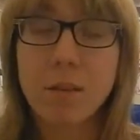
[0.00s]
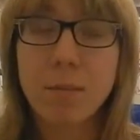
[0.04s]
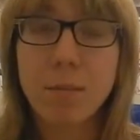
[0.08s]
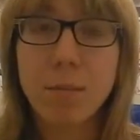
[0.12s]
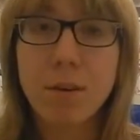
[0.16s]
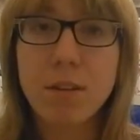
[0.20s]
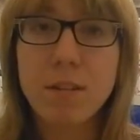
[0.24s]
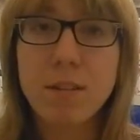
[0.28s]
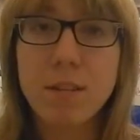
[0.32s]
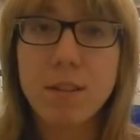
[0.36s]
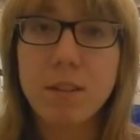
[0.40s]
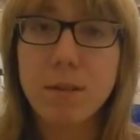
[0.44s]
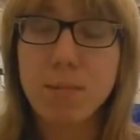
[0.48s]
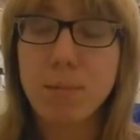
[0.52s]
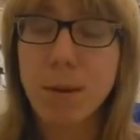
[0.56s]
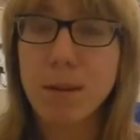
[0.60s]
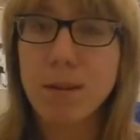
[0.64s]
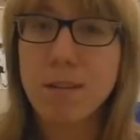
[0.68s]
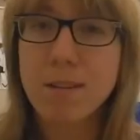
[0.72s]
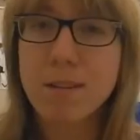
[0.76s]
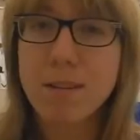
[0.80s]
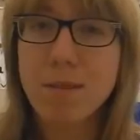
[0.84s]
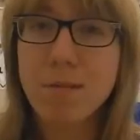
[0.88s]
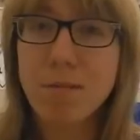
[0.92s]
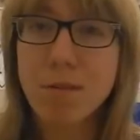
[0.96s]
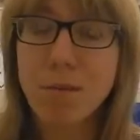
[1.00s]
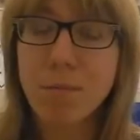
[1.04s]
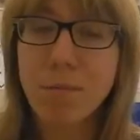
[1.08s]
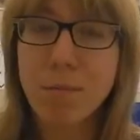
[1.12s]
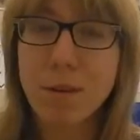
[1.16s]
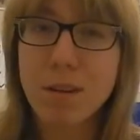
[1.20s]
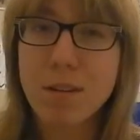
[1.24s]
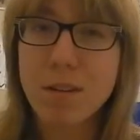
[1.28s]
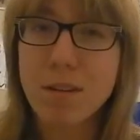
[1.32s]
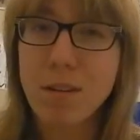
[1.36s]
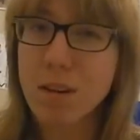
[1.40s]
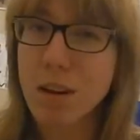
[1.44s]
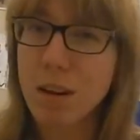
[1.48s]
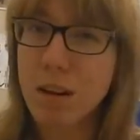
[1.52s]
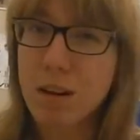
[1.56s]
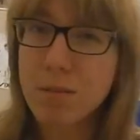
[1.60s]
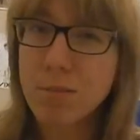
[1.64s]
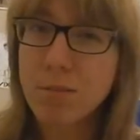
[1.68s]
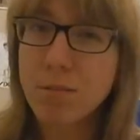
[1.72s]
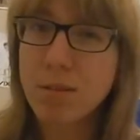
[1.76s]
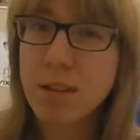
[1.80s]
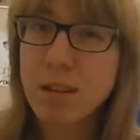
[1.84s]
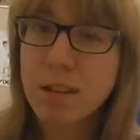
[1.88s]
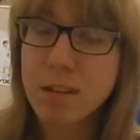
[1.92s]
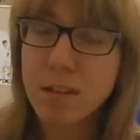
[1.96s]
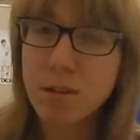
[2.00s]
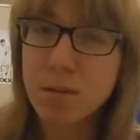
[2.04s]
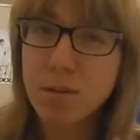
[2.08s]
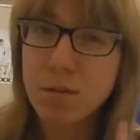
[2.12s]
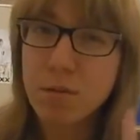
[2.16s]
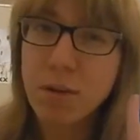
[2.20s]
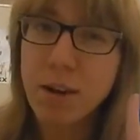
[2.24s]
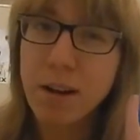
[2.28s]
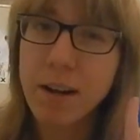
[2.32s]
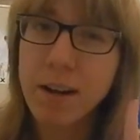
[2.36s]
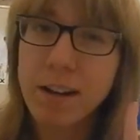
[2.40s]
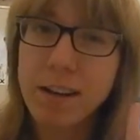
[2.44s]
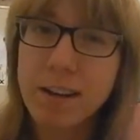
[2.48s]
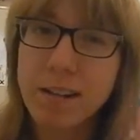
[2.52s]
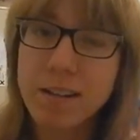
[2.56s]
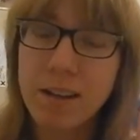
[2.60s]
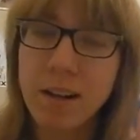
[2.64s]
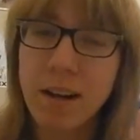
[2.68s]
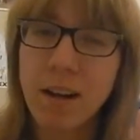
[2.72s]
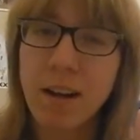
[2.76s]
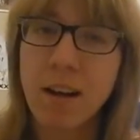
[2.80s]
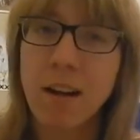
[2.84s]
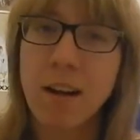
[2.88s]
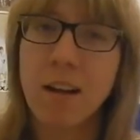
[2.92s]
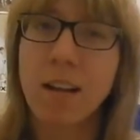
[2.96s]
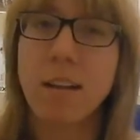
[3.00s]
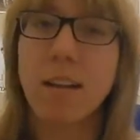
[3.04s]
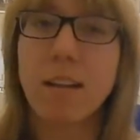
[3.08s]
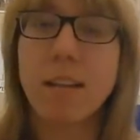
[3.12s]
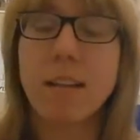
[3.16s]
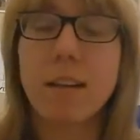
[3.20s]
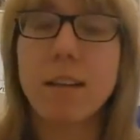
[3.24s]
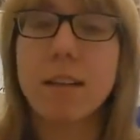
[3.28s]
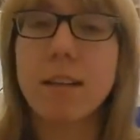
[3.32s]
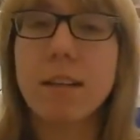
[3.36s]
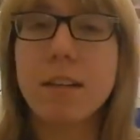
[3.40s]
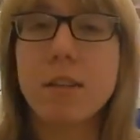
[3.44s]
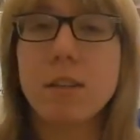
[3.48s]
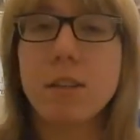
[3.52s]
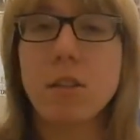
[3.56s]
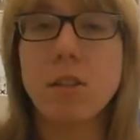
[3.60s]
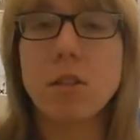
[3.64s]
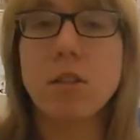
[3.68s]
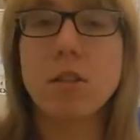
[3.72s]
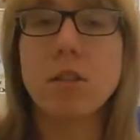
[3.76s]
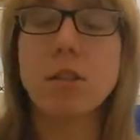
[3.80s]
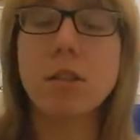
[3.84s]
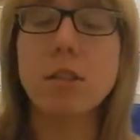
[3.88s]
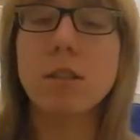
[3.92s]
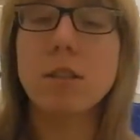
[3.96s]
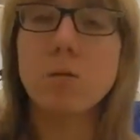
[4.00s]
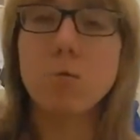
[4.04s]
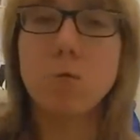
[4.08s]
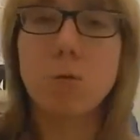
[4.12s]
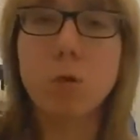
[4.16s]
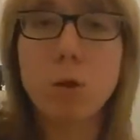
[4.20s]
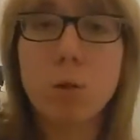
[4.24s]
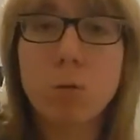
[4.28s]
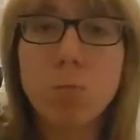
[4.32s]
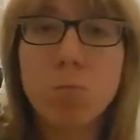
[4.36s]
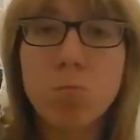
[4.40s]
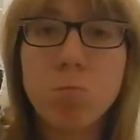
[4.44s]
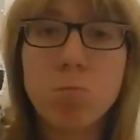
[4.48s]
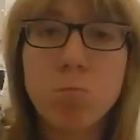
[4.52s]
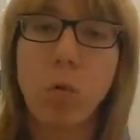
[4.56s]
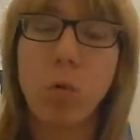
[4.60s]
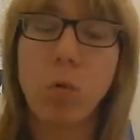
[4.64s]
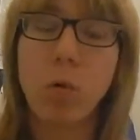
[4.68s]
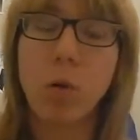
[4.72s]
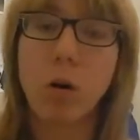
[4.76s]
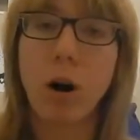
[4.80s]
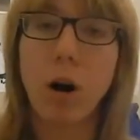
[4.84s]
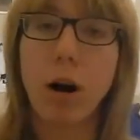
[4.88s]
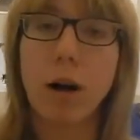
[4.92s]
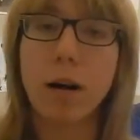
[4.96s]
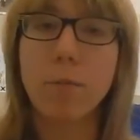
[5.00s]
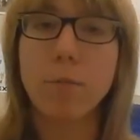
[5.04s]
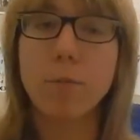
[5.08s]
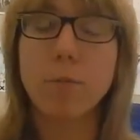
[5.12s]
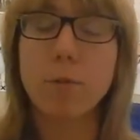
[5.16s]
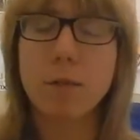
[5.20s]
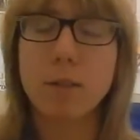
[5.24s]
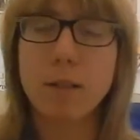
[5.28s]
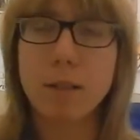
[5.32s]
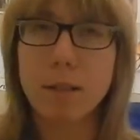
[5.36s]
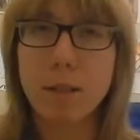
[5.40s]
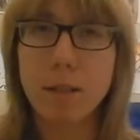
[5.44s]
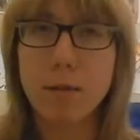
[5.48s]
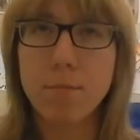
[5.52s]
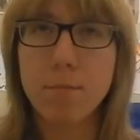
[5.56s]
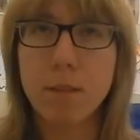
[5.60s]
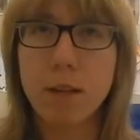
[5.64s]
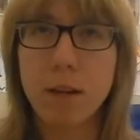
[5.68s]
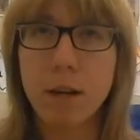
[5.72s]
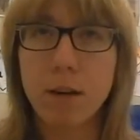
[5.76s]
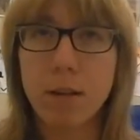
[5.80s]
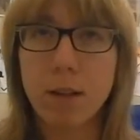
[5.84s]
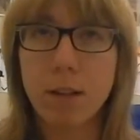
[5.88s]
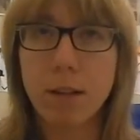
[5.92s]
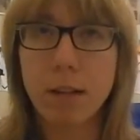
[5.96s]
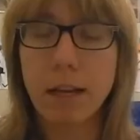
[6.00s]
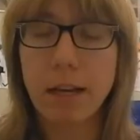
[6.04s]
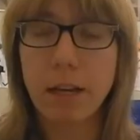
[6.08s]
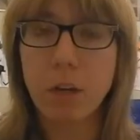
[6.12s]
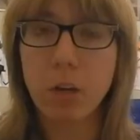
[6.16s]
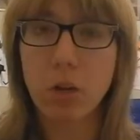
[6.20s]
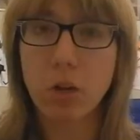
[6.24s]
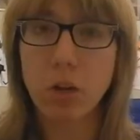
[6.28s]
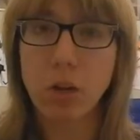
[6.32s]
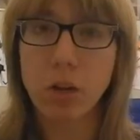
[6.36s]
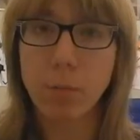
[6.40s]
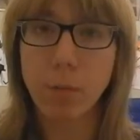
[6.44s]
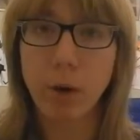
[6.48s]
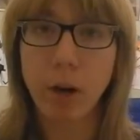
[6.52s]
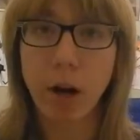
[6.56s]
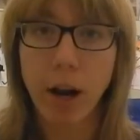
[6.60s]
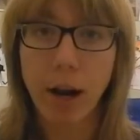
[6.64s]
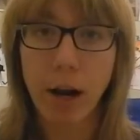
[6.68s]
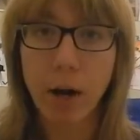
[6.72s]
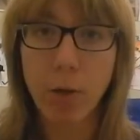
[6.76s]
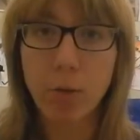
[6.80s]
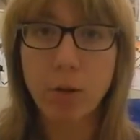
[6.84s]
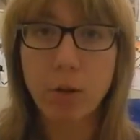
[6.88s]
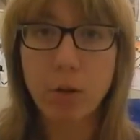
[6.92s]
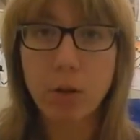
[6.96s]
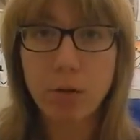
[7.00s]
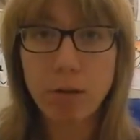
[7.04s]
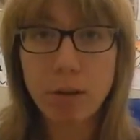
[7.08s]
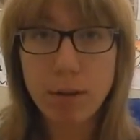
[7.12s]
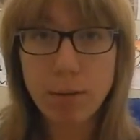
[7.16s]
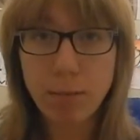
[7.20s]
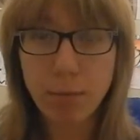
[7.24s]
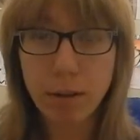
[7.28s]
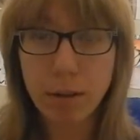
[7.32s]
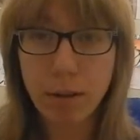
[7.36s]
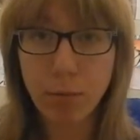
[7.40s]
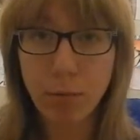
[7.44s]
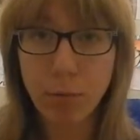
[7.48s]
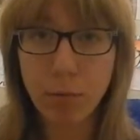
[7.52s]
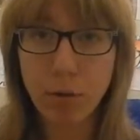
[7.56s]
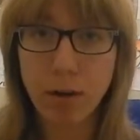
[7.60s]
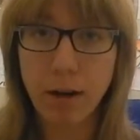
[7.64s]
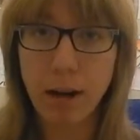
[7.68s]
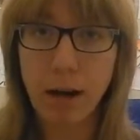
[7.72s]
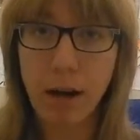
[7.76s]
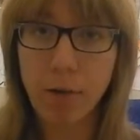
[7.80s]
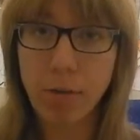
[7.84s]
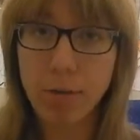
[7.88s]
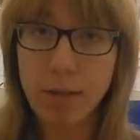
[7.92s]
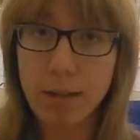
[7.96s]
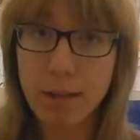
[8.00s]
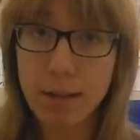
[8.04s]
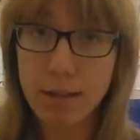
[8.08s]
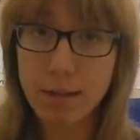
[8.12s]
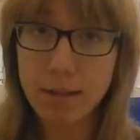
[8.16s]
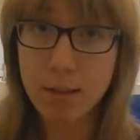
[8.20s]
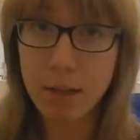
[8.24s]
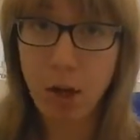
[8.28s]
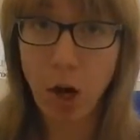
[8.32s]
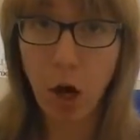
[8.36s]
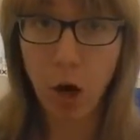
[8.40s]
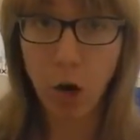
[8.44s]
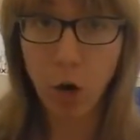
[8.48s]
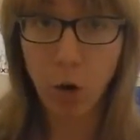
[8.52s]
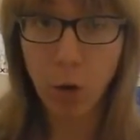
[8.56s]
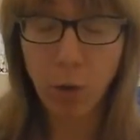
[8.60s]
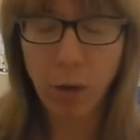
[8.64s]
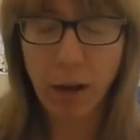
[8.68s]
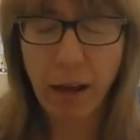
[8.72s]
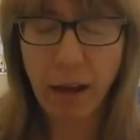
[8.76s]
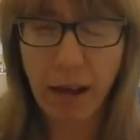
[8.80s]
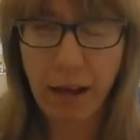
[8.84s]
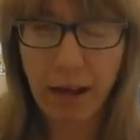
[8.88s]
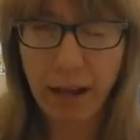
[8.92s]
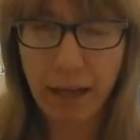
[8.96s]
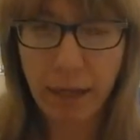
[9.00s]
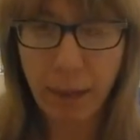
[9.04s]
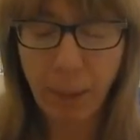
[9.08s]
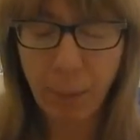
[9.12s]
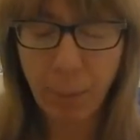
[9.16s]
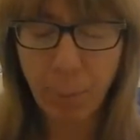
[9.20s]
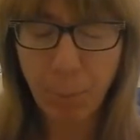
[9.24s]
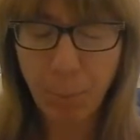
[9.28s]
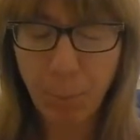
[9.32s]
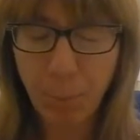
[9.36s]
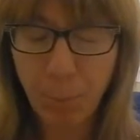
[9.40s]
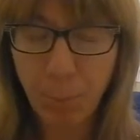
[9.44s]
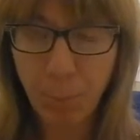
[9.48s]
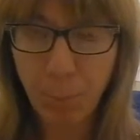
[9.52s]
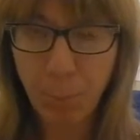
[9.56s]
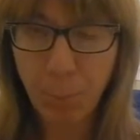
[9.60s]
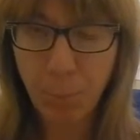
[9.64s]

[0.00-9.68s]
If somebody's expecting you to make your cosplay in 2 days, then they need to get out. Or I will sit them down and lecture them on how we treat people and how that's not okay.